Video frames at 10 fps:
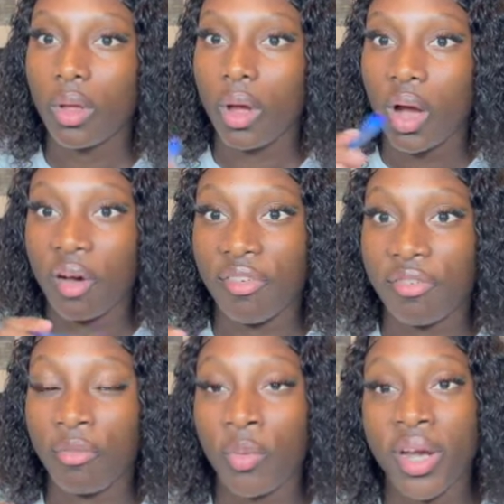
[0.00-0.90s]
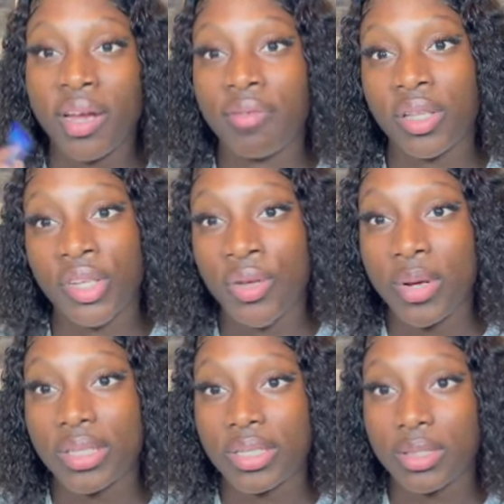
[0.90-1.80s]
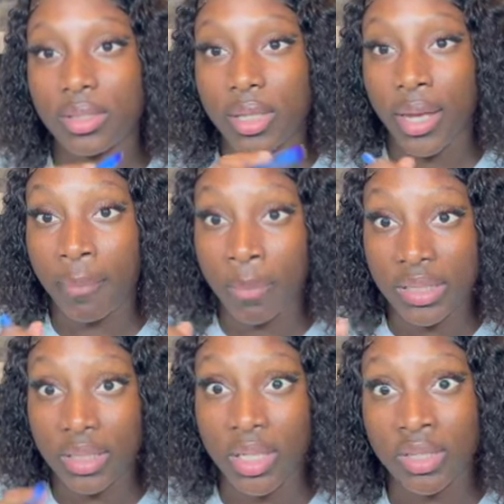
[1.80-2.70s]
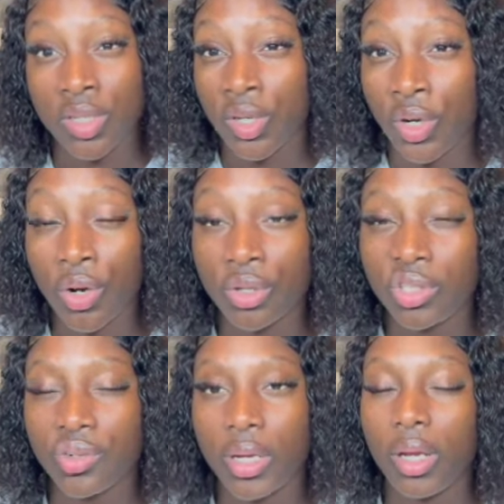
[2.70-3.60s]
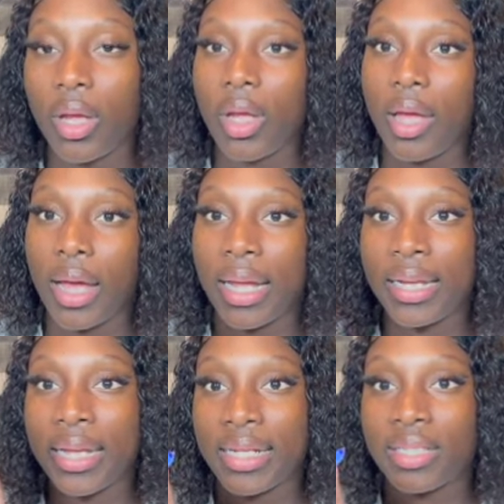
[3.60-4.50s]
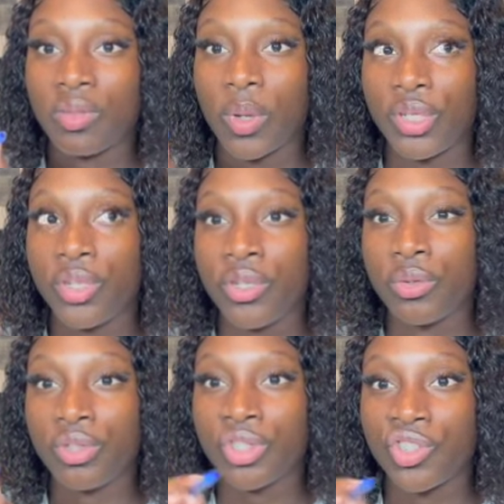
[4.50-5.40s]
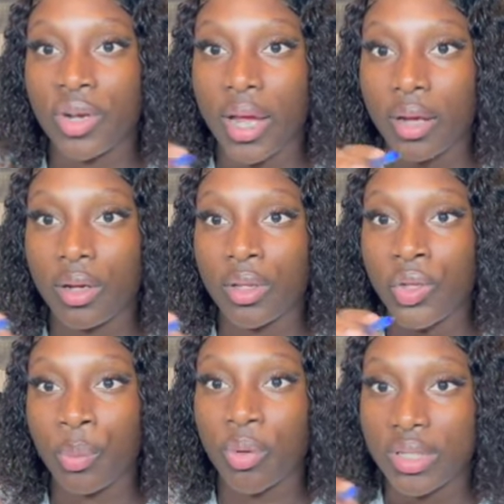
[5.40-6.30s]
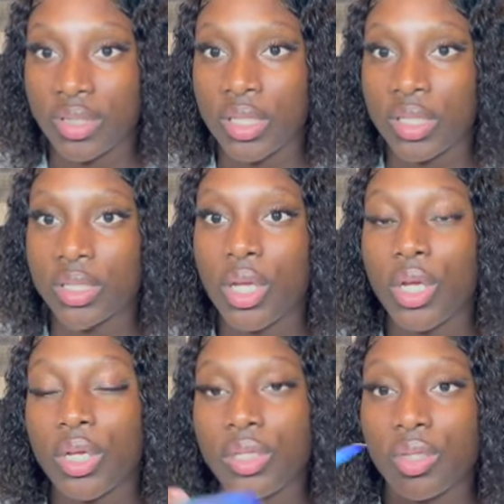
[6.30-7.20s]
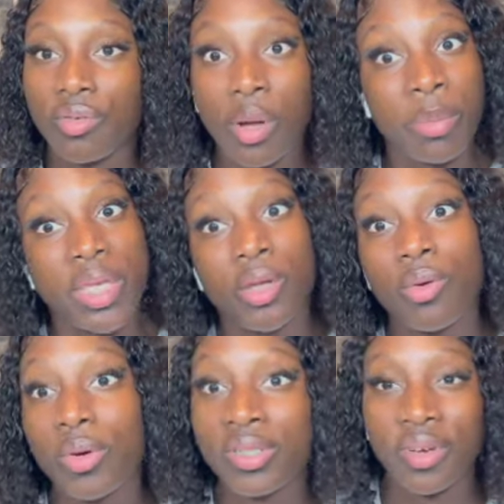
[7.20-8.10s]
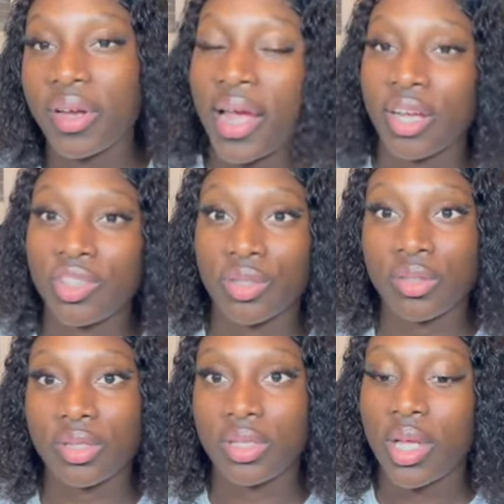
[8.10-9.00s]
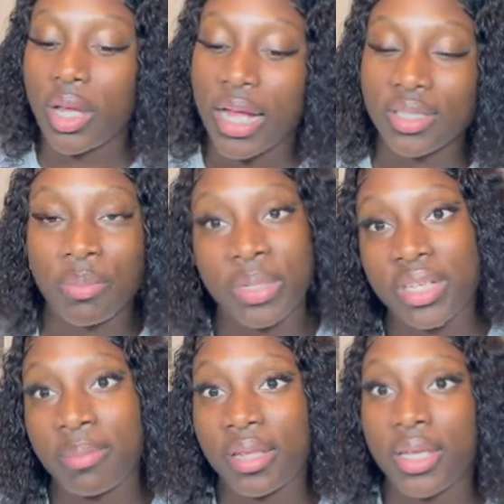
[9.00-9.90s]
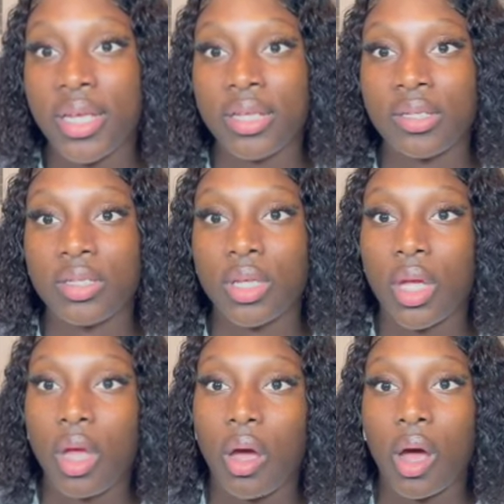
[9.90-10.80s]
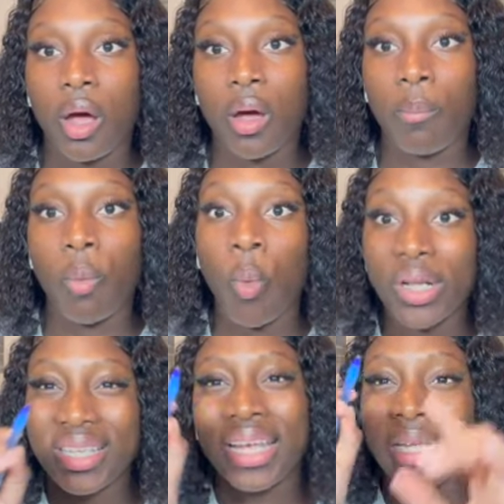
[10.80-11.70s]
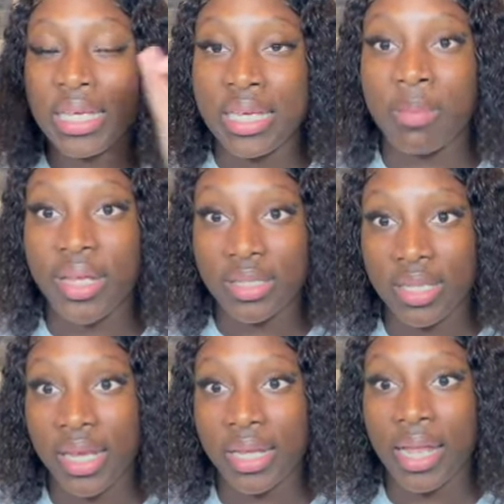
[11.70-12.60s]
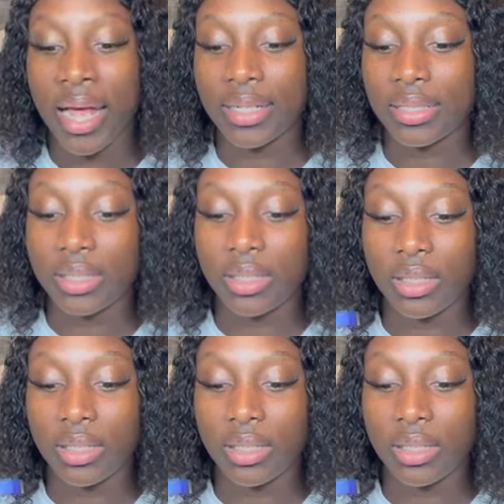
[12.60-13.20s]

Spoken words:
of wherever the US embassy is in your country, and that is what you use to track the process. So for me, who was very anxious, I submitted my things. Once I get the email saying that